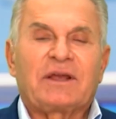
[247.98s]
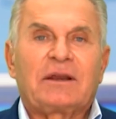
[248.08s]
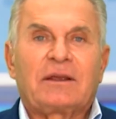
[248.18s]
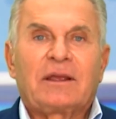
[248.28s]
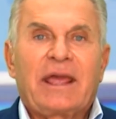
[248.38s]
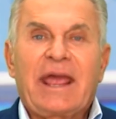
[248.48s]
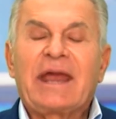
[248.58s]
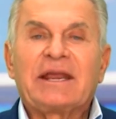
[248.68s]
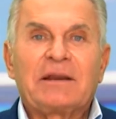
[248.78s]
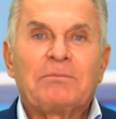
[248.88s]
it,
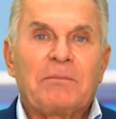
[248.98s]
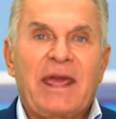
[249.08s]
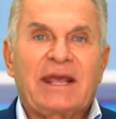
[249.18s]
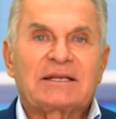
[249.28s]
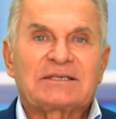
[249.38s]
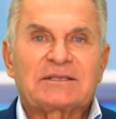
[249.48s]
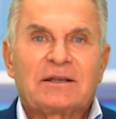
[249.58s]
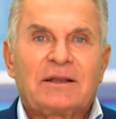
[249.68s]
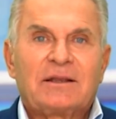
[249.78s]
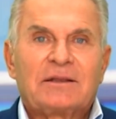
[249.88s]
and it makes
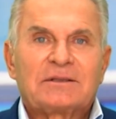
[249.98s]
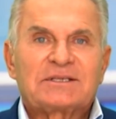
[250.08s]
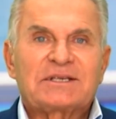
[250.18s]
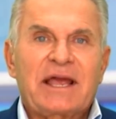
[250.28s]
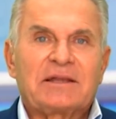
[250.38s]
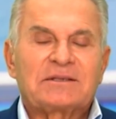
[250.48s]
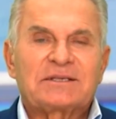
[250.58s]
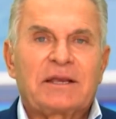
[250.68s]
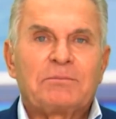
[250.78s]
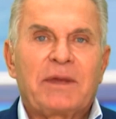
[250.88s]

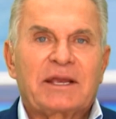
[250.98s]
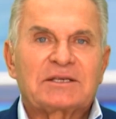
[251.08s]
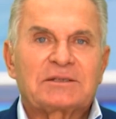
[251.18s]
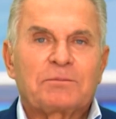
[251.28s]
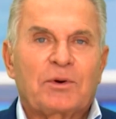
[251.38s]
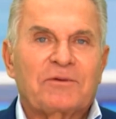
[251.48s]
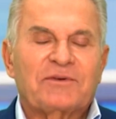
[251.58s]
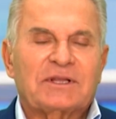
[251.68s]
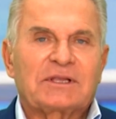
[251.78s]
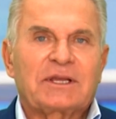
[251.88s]
sense. It makes
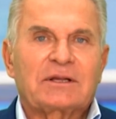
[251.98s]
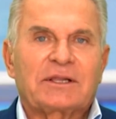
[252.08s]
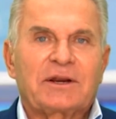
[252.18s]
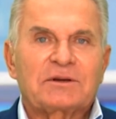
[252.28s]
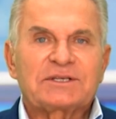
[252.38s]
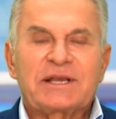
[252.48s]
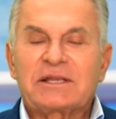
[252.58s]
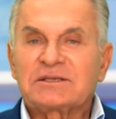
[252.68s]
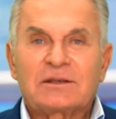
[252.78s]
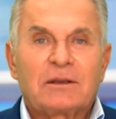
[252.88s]
perfectly clear
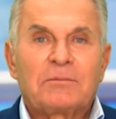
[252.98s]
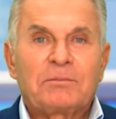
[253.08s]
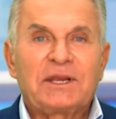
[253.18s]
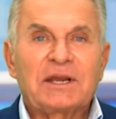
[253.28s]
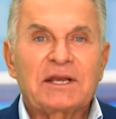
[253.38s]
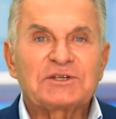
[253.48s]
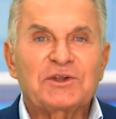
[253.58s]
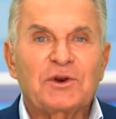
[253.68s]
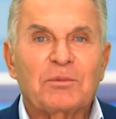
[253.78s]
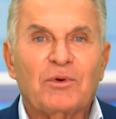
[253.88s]
sense be nice
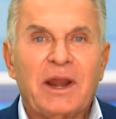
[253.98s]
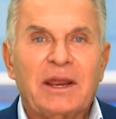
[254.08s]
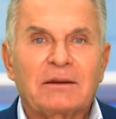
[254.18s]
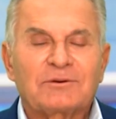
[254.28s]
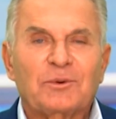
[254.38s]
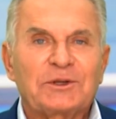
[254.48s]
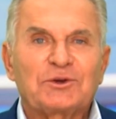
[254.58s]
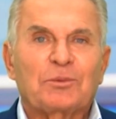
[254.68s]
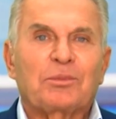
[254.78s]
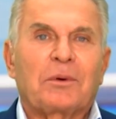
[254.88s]
to your brain.
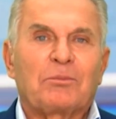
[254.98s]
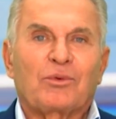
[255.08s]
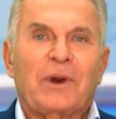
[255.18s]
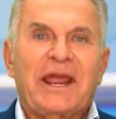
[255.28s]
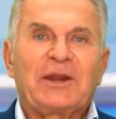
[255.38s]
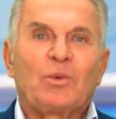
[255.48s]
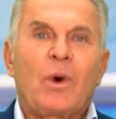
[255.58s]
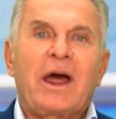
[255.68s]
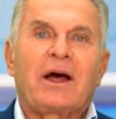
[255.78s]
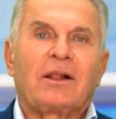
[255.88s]
Treat your brain
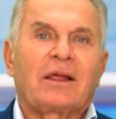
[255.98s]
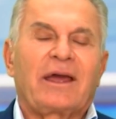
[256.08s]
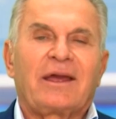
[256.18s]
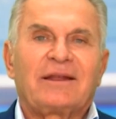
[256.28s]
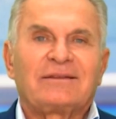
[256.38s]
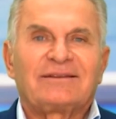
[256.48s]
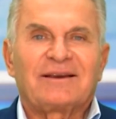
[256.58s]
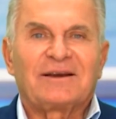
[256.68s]
well, and